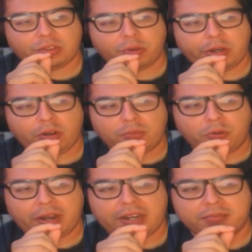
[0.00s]
3 or
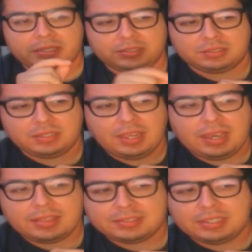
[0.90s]
more enemies
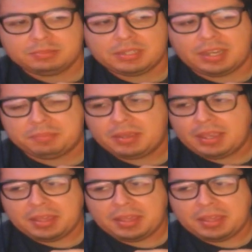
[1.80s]
at the same time.